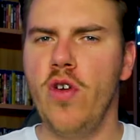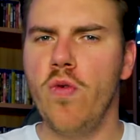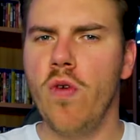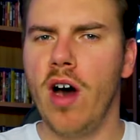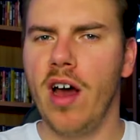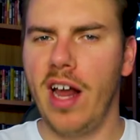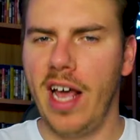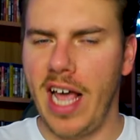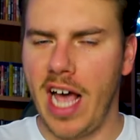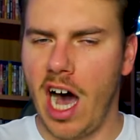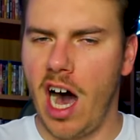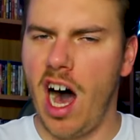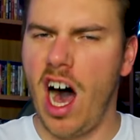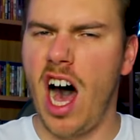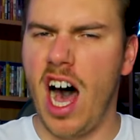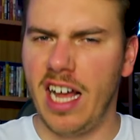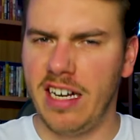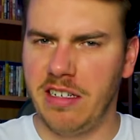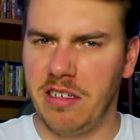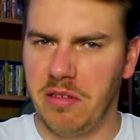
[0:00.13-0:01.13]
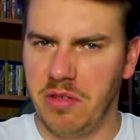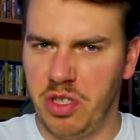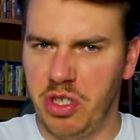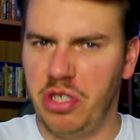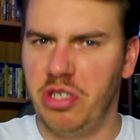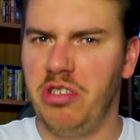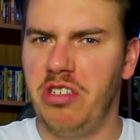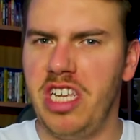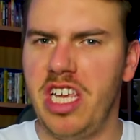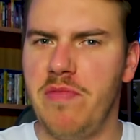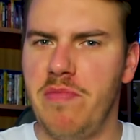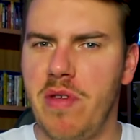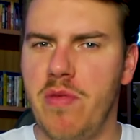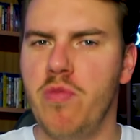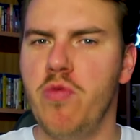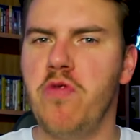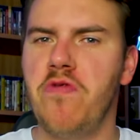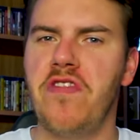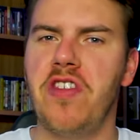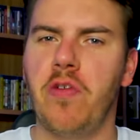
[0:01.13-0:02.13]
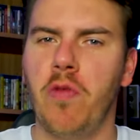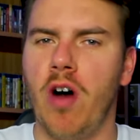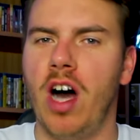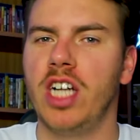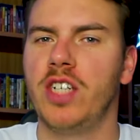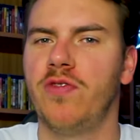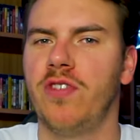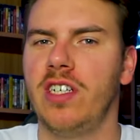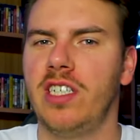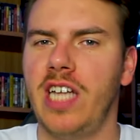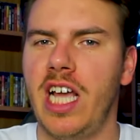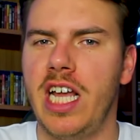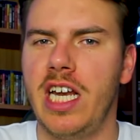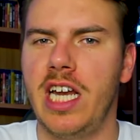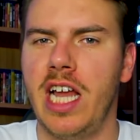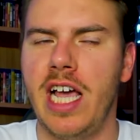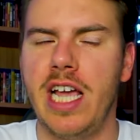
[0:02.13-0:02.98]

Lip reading: you want a hot, steamy movie to watch for date